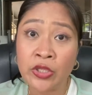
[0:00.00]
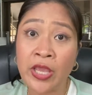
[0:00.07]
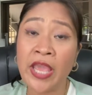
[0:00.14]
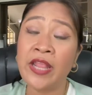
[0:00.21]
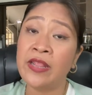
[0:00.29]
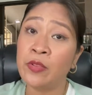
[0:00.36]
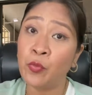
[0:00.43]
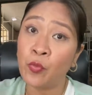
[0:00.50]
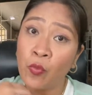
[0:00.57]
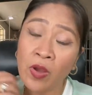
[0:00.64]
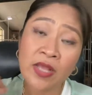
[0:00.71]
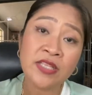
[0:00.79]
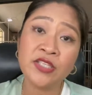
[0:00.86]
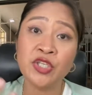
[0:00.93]
And
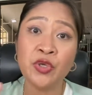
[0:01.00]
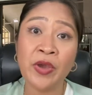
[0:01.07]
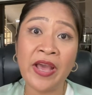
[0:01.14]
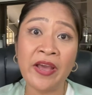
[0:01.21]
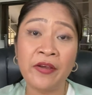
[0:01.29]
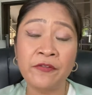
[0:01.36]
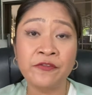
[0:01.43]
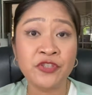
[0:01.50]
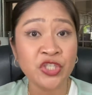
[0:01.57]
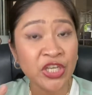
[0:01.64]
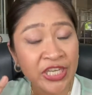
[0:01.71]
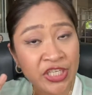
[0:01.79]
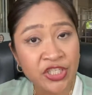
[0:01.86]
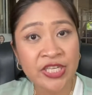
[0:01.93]
once you have
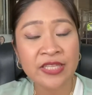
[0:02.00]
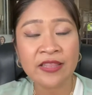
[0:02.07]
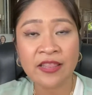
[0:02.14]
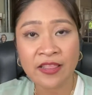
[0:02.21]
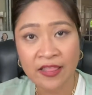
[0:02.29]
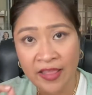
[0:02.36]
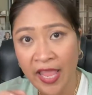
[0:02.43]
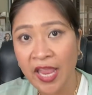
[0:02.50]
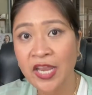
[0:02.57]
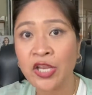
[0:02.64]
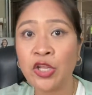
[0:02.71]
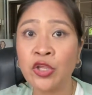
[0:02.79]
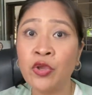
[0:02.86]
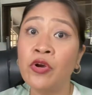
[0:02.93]
changed it,
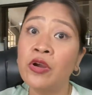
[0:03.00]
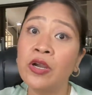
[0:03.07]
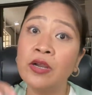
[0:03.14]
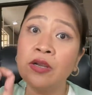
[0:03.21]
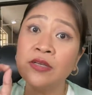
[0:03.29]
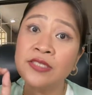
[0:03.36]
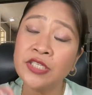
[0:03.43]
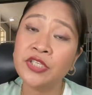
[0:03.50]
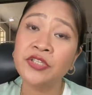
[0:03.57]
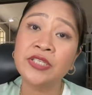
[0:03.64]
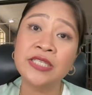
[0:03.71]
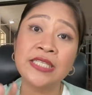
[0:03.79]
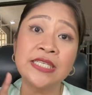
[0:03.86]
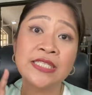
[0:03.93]
then your
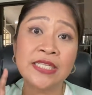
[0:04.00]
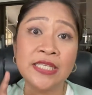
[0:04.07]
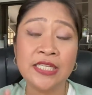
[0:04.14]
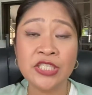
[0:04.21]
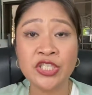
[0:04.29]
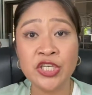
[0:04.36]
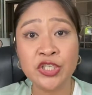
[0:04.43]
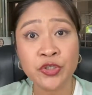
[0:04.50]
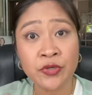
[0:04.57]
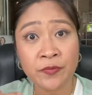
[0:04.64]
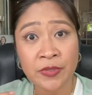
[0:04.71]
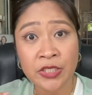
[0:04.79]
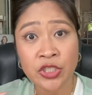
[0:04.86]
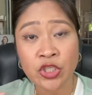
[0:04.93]
Securities and Exchange
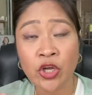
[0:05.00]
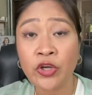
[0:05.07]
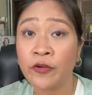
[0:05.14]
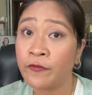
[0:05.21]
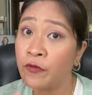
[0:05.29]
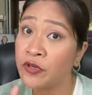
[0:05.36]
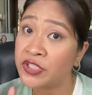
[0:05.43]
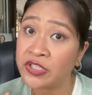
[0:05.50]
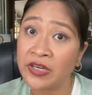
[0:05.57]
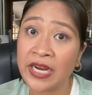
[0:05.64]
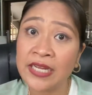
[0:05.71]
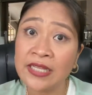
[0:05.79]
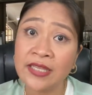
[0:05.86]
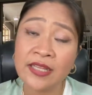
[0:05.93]
Commission, of course,
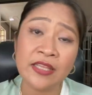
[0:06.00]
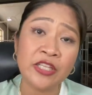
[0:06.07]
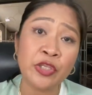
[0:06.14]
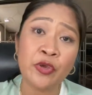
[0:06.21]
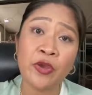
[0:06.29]
granting that you